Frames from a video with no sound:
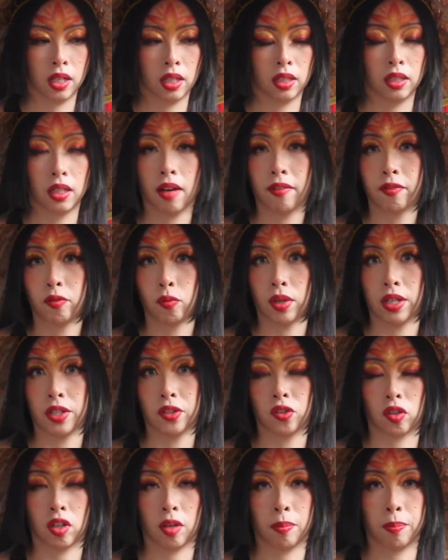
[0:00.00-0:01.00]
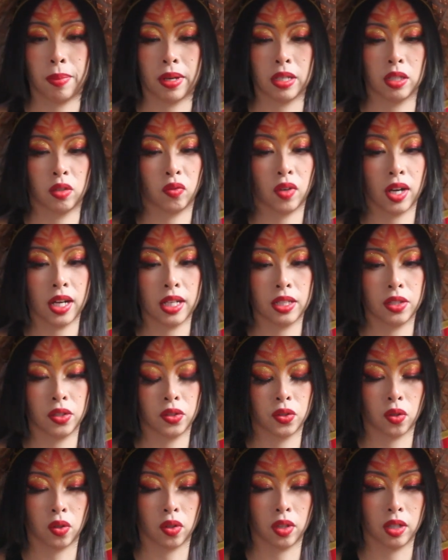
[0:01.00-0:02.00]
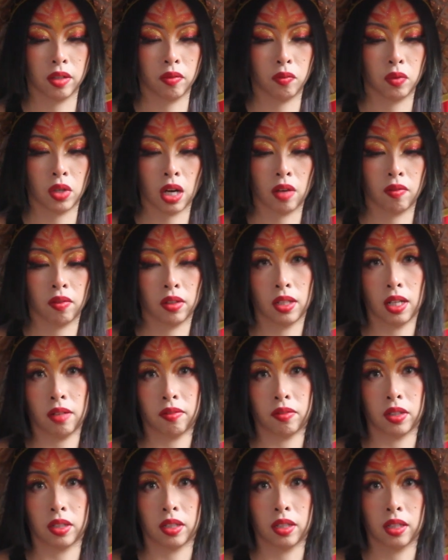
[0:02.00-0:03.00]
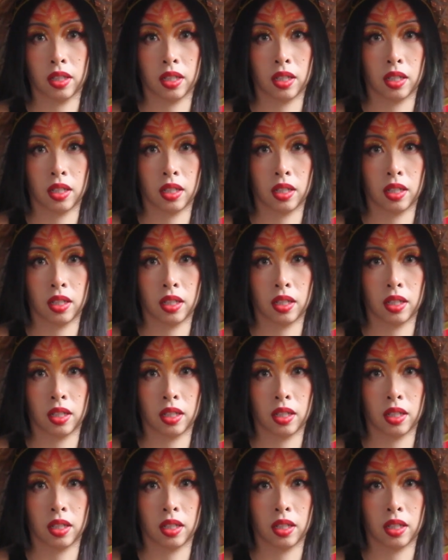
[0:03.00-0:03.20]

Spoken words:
loved ones or best friends, or if you have a lover,